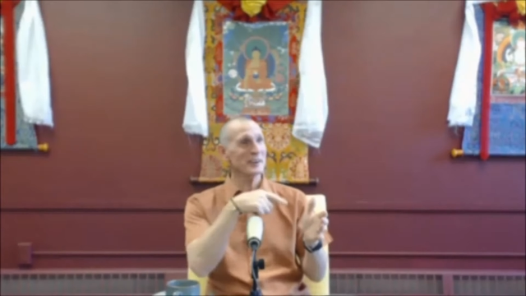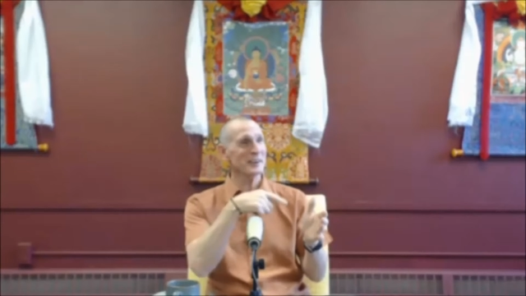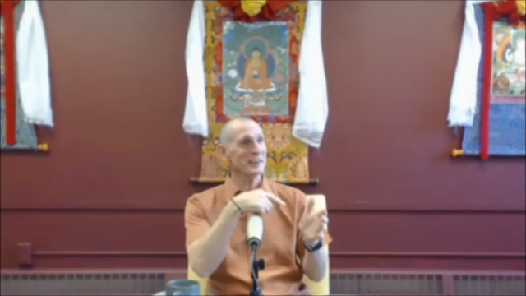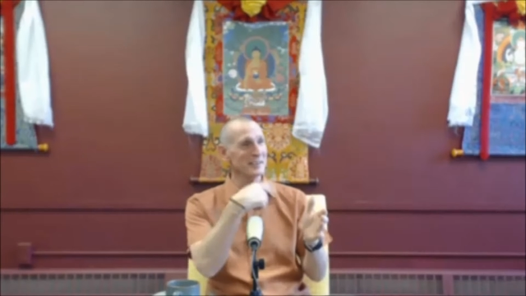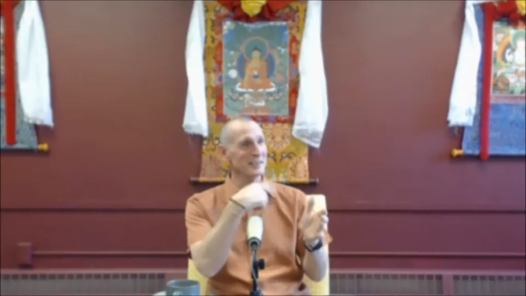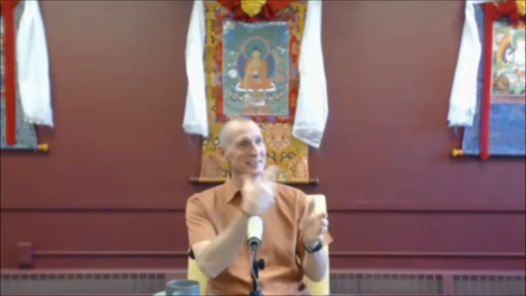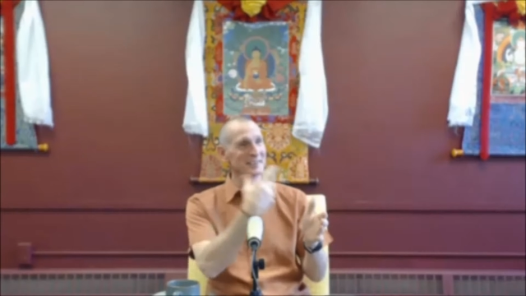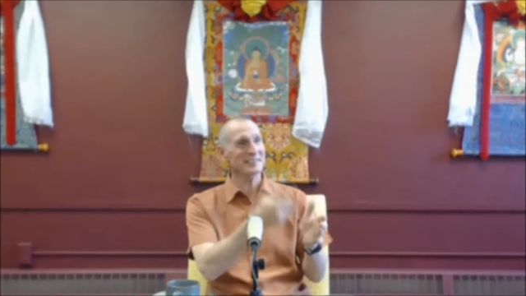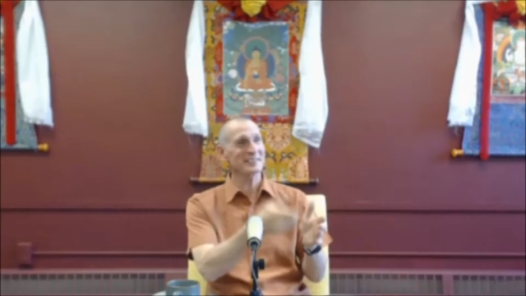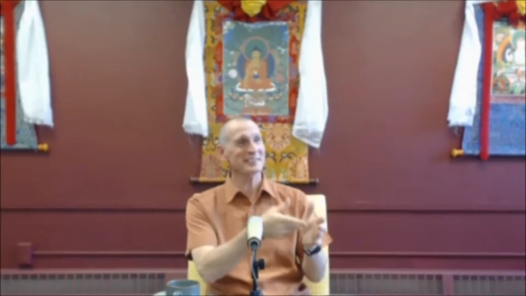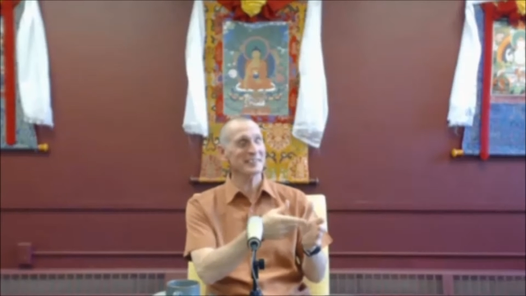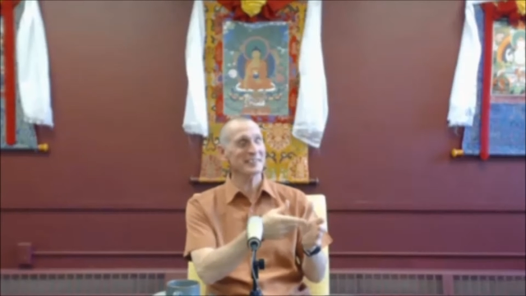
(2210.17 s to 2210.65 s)

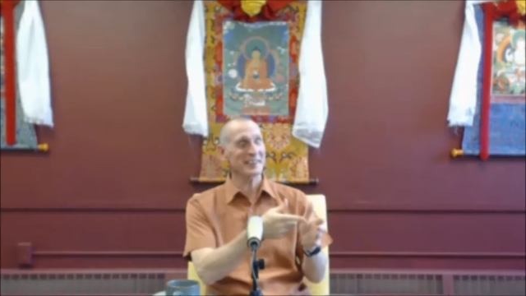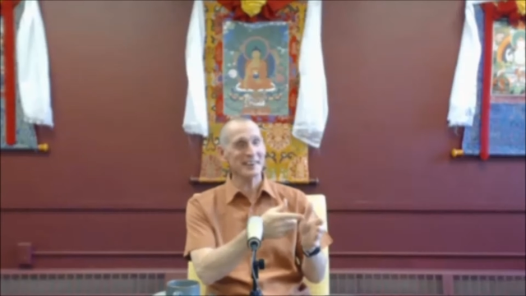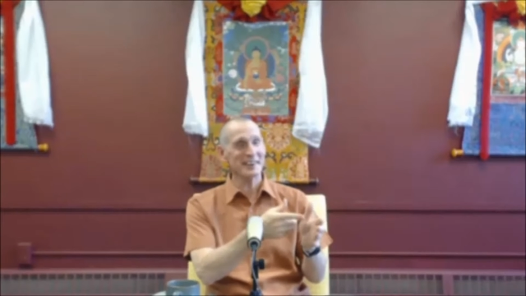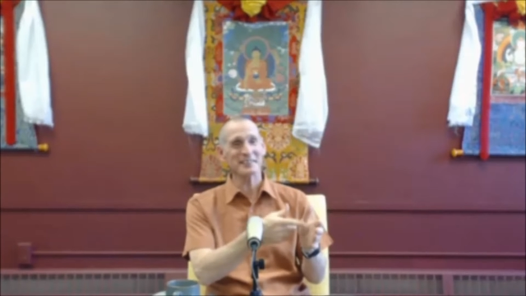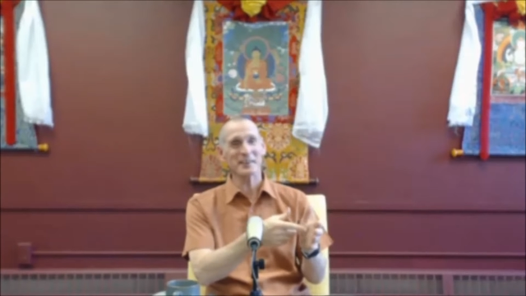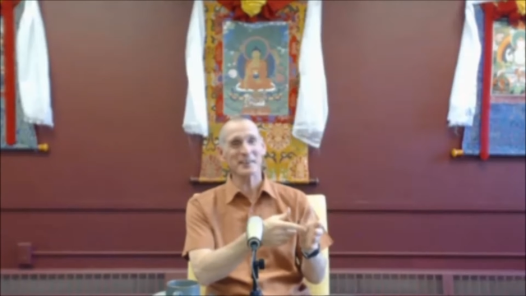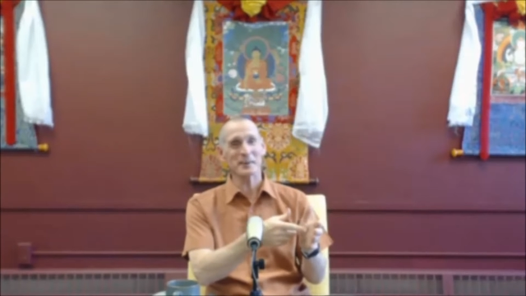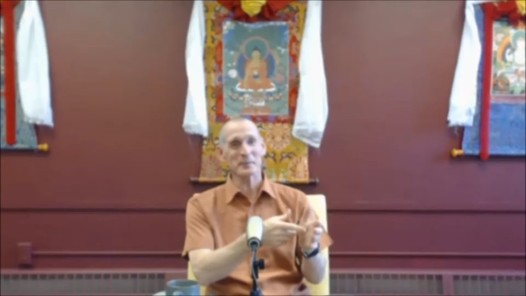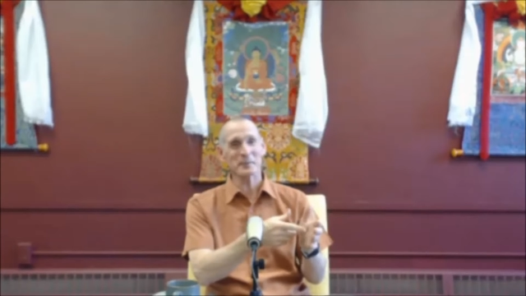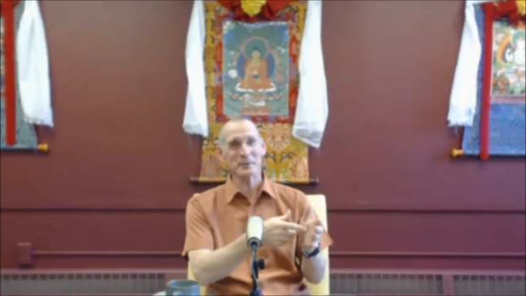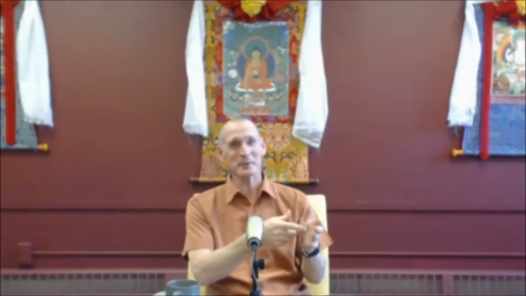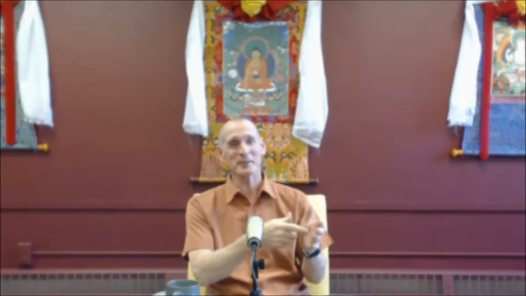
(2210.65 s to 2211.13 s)
only says
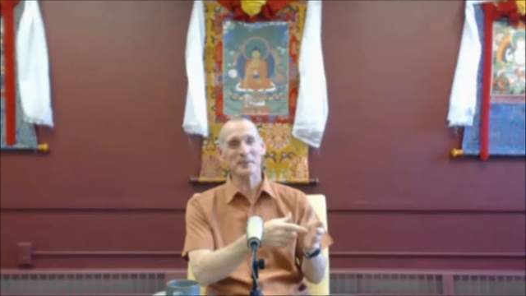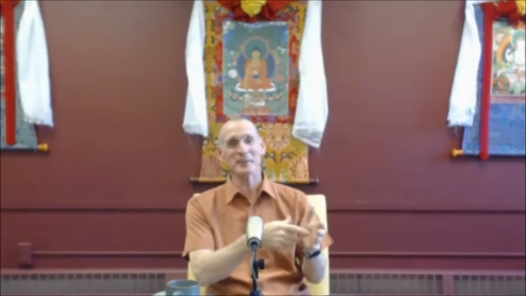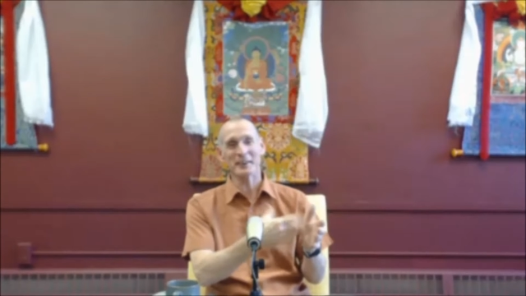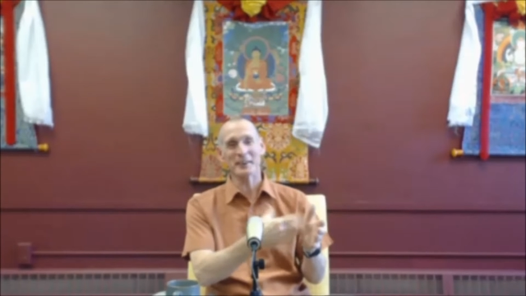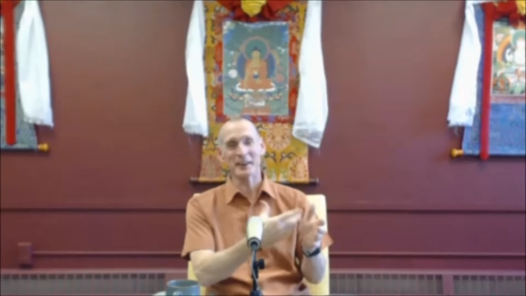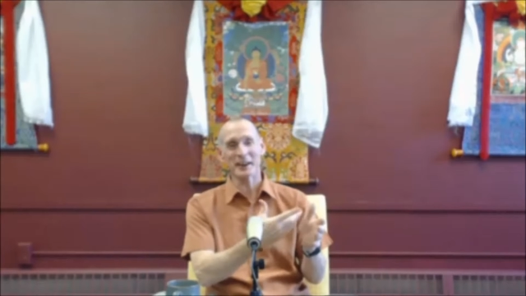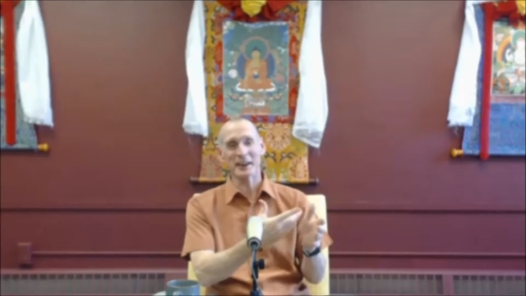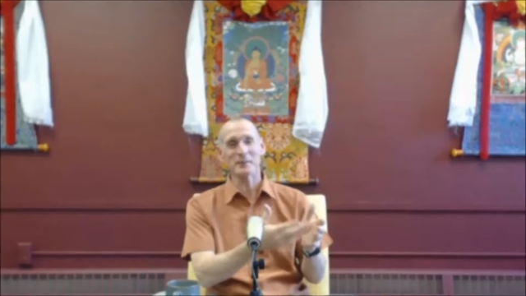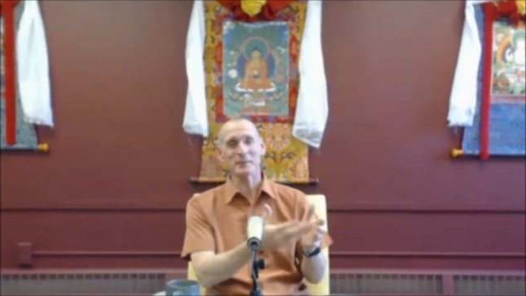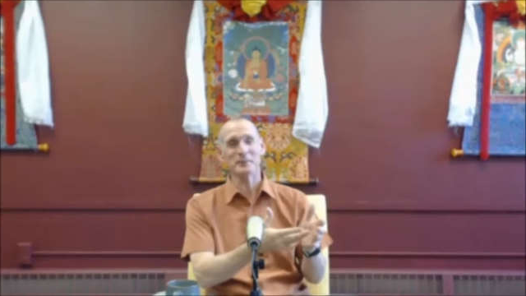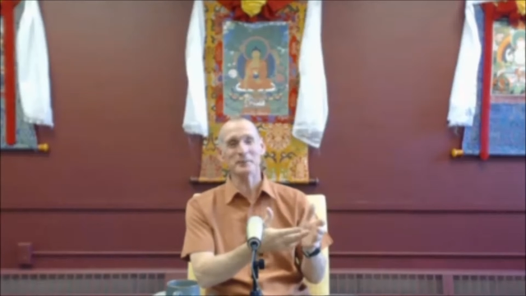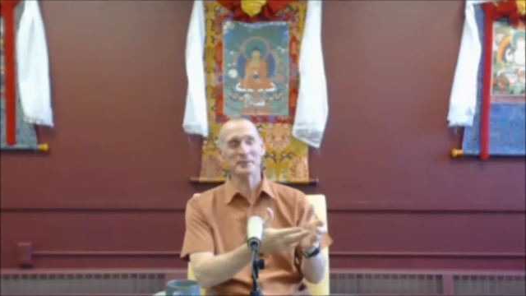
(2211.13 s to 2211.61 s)
I would have hung
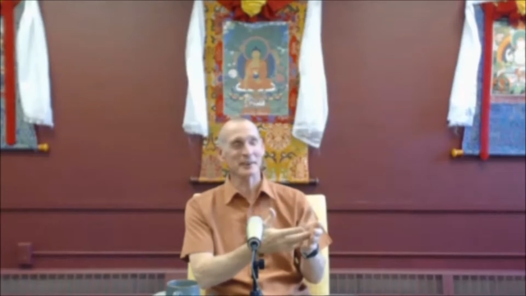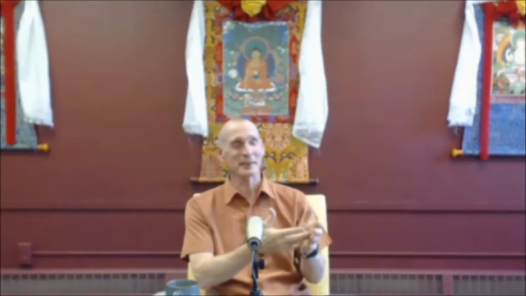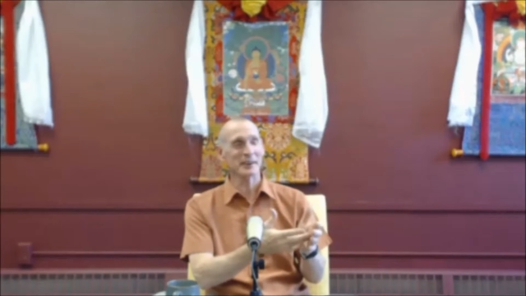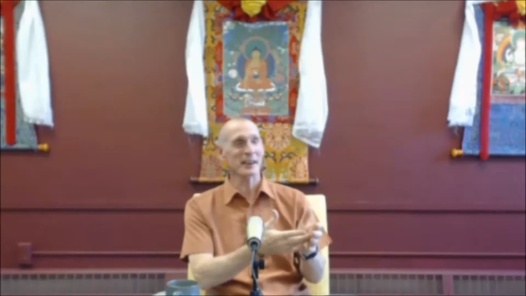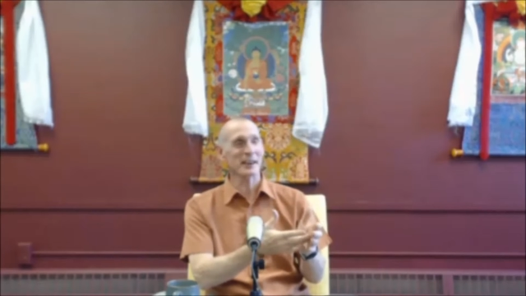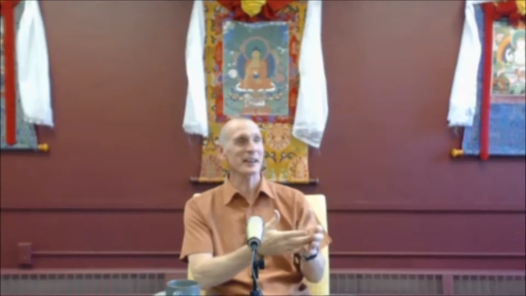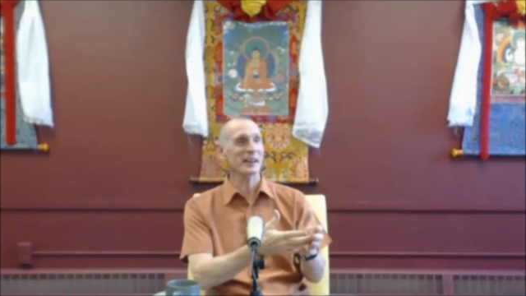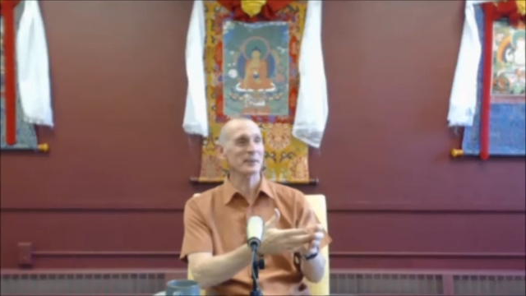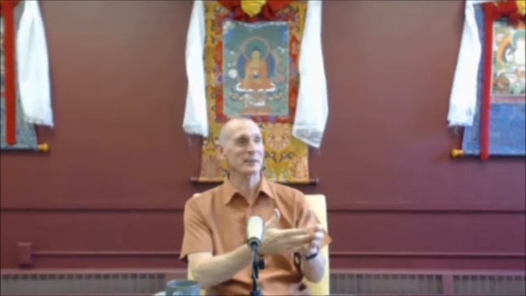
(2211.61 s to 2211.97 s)
out with the guy who